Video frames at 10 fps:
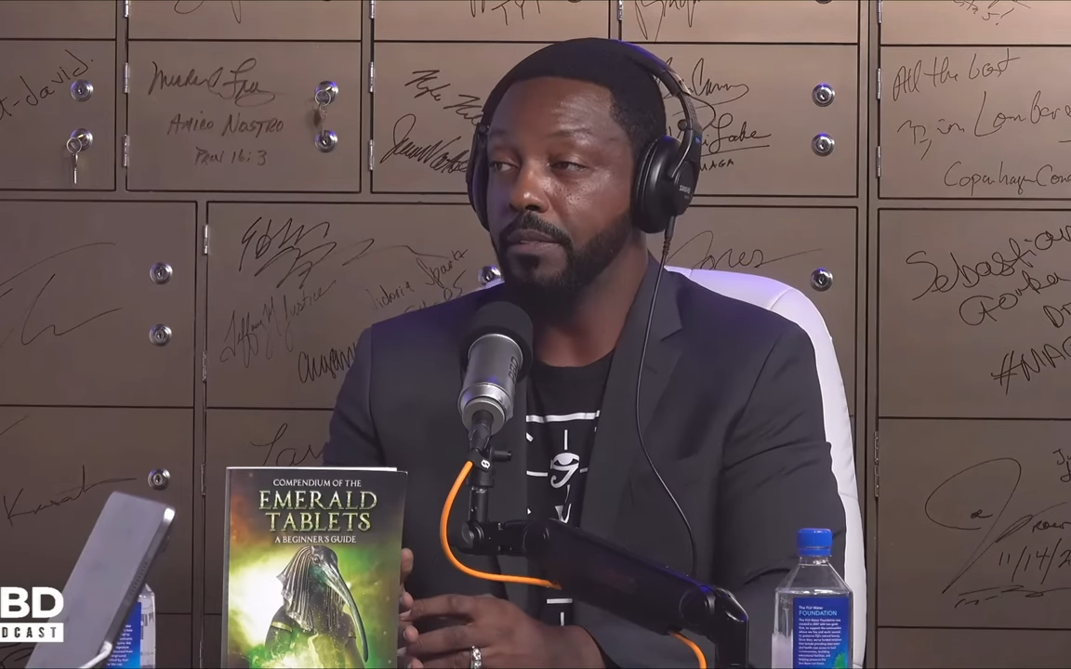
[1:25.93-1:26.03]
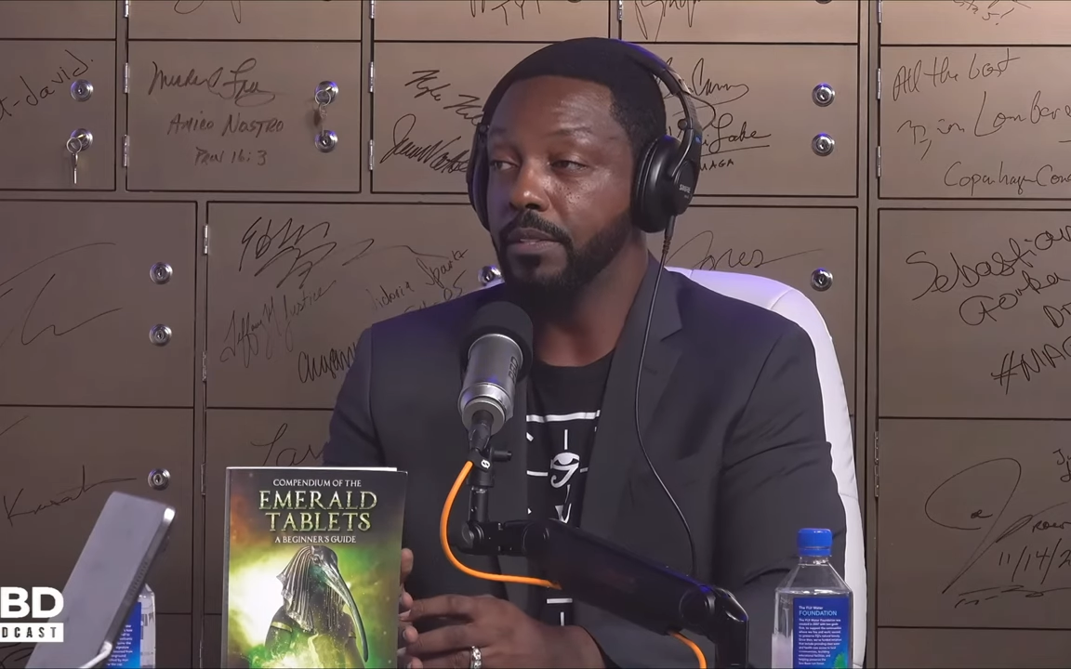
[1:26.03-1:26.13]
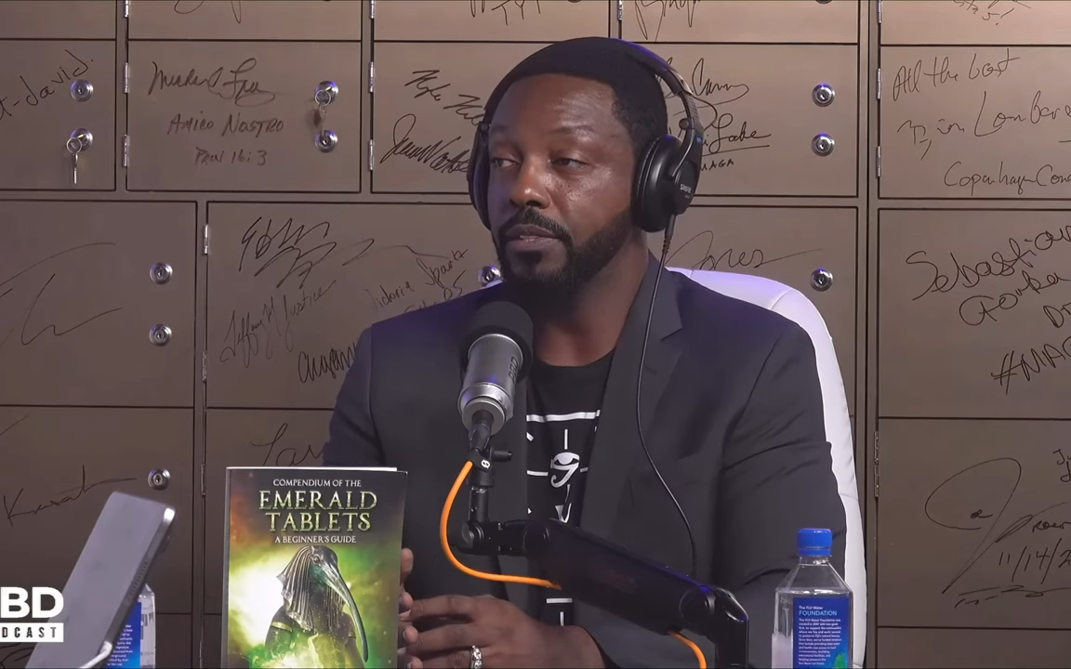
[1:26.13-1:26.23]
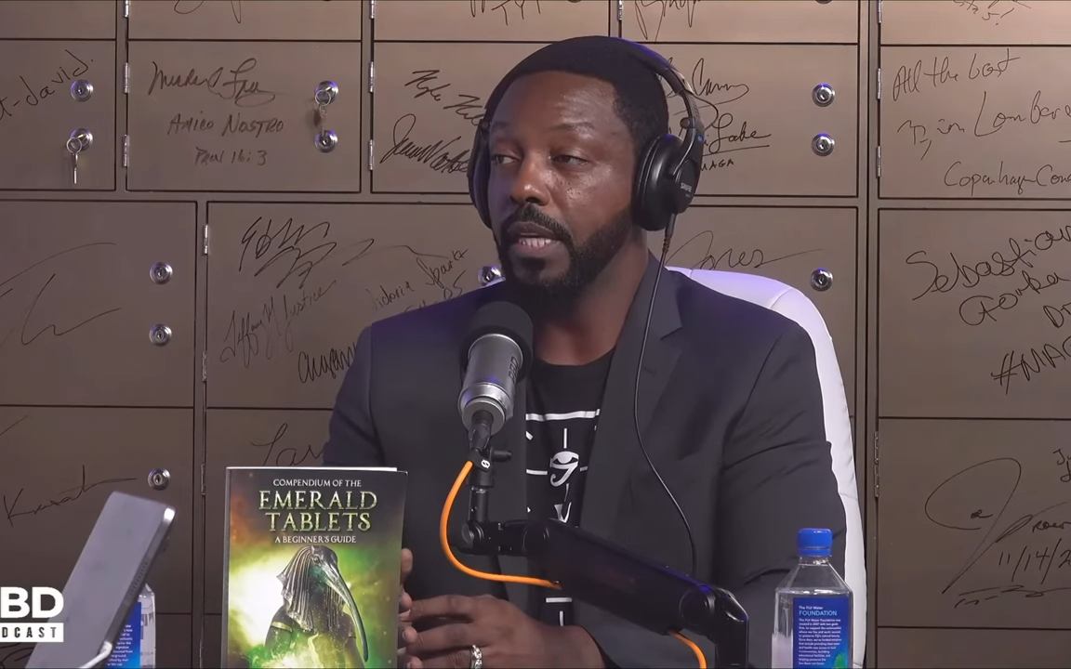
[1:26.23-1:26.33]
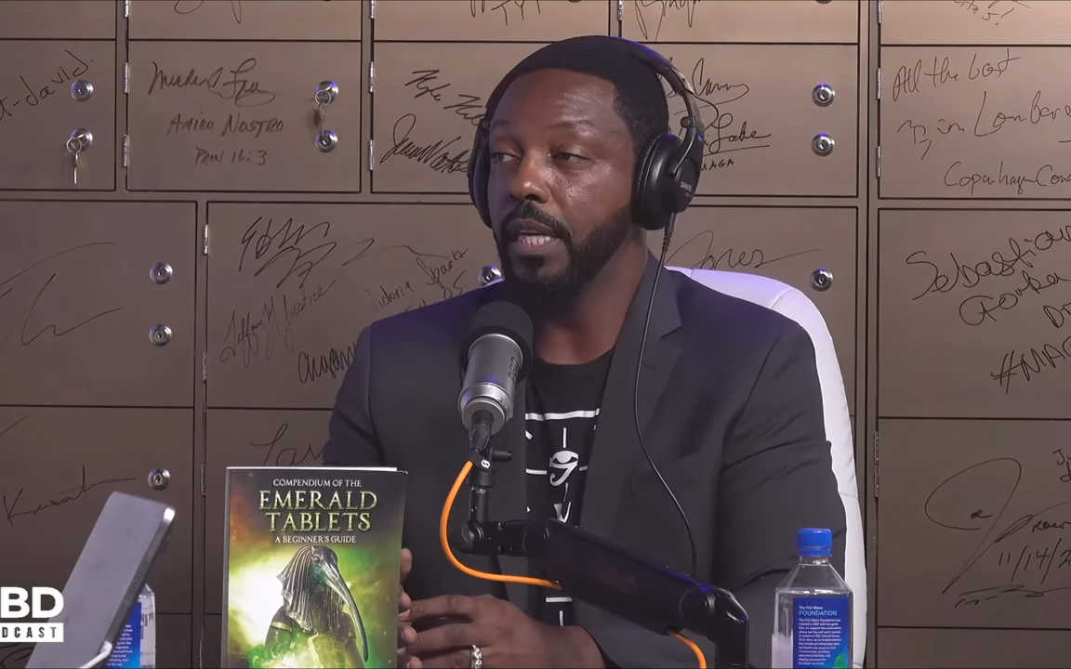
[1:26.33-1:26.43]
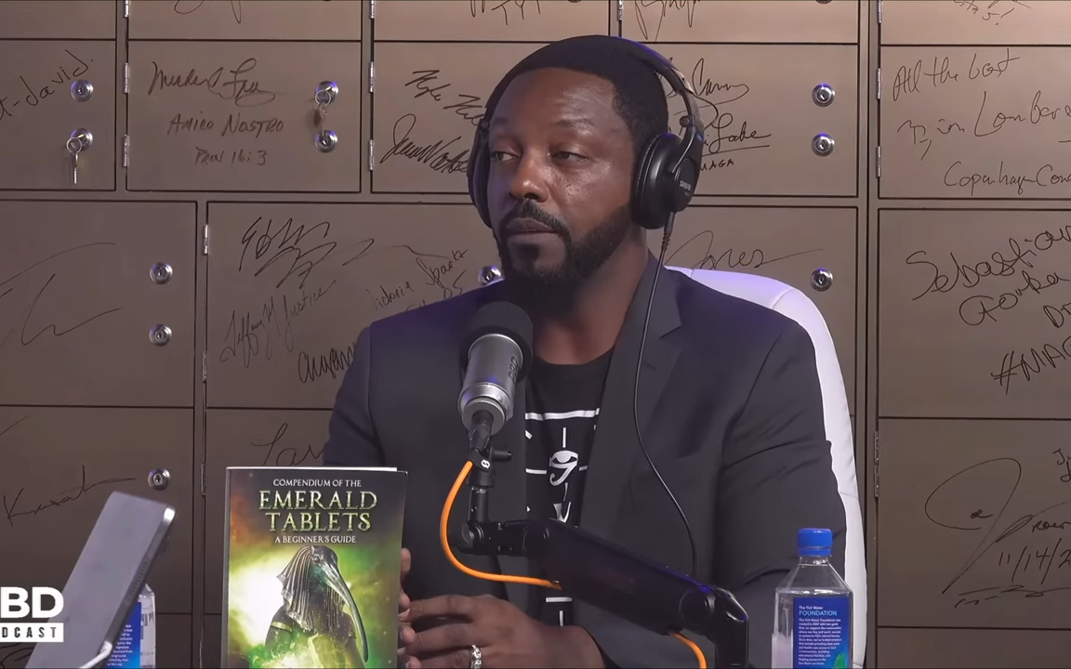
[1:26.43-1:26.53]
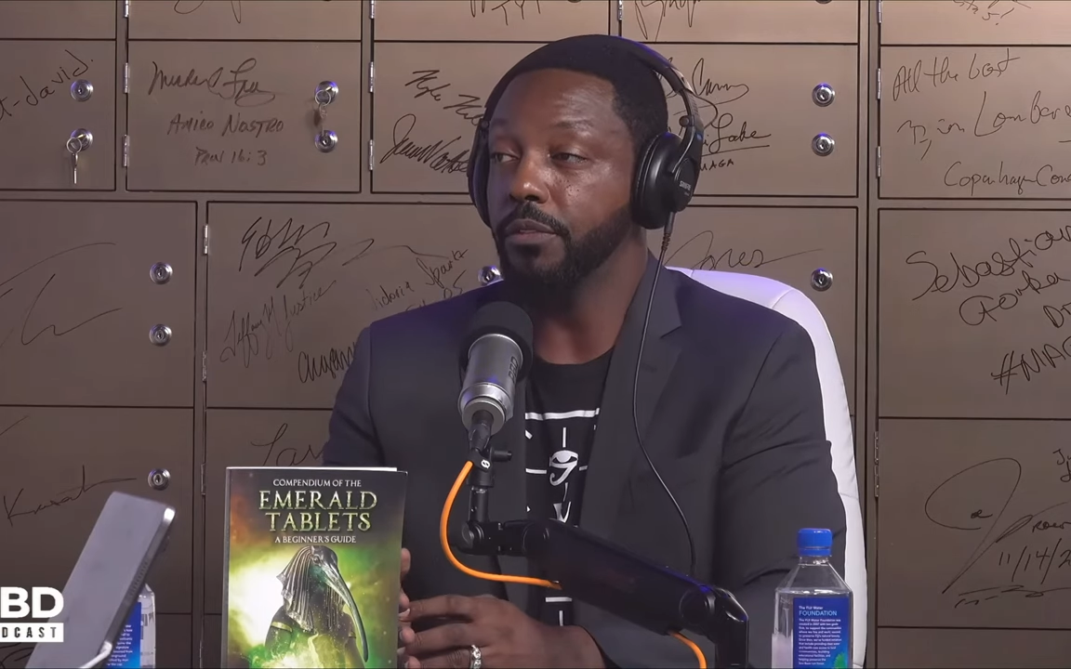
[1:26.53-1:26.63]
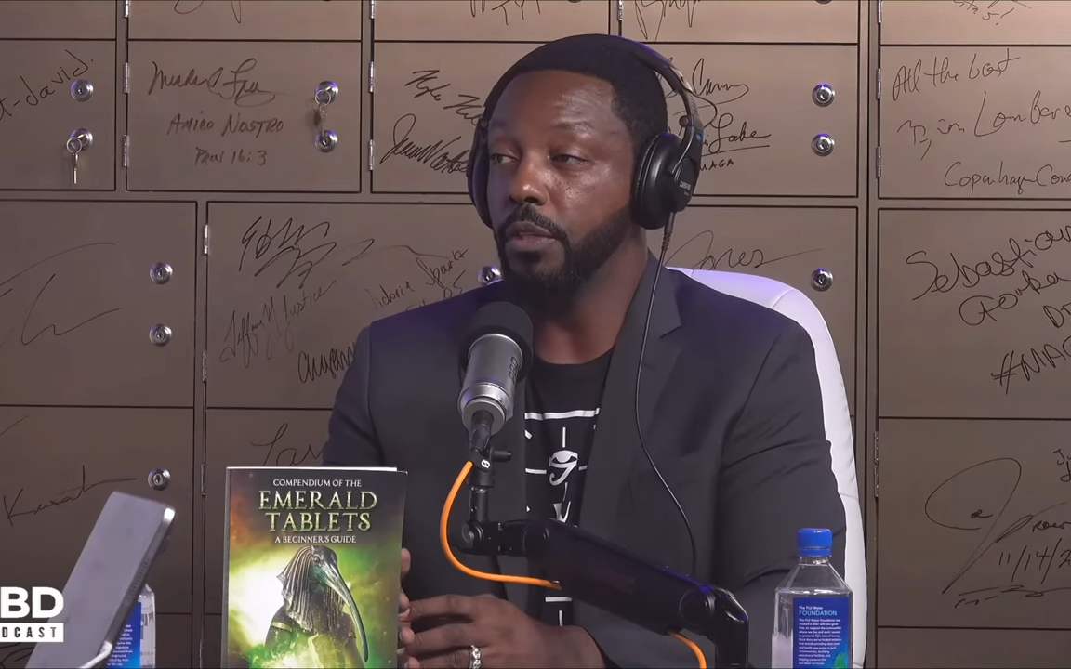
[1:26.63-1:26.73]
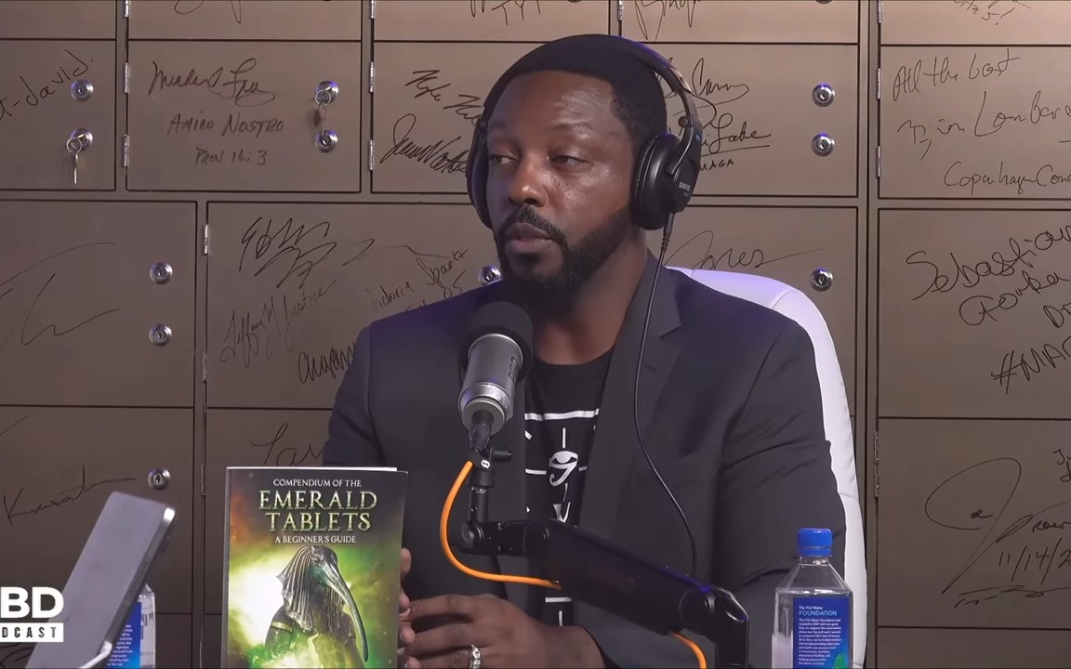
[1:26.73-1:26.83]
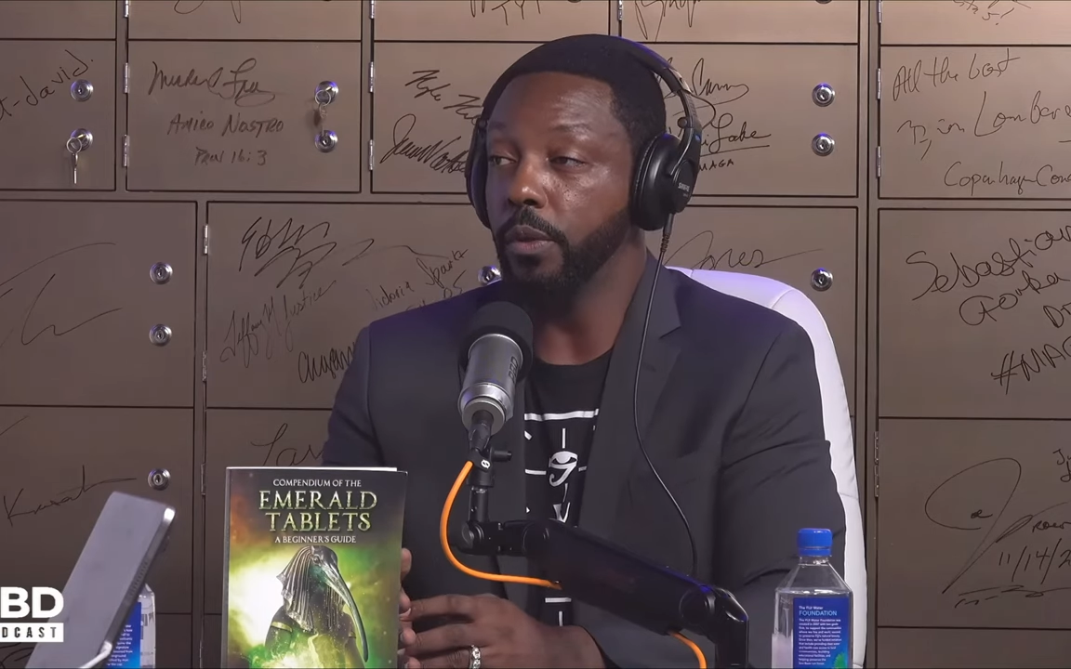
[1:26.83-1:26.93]
The city of
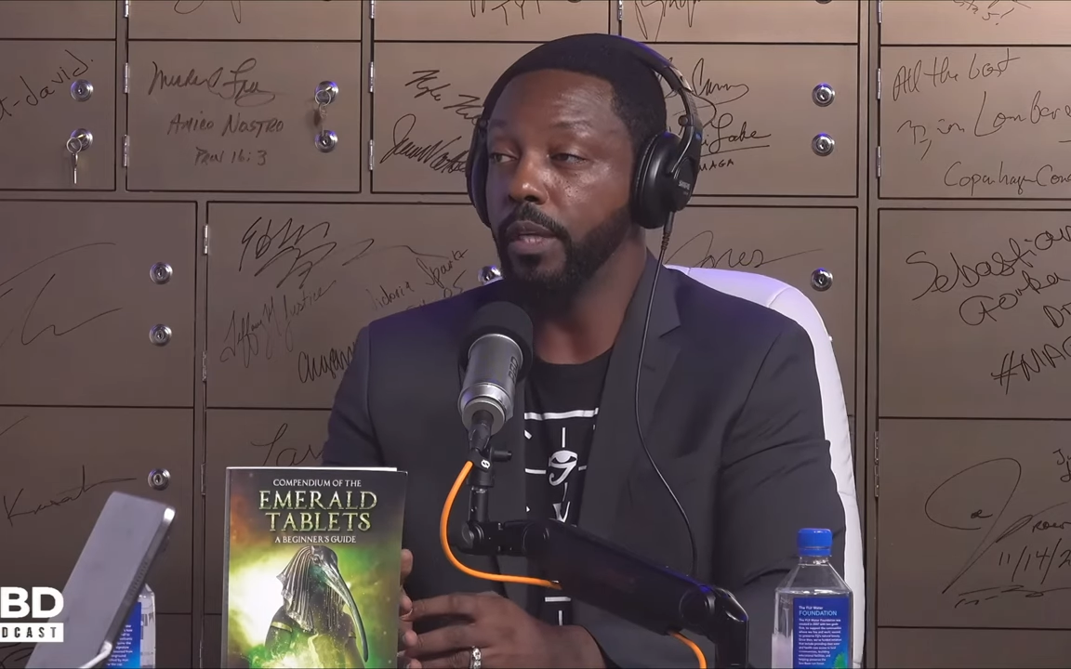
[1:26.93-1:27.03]
Tahuti.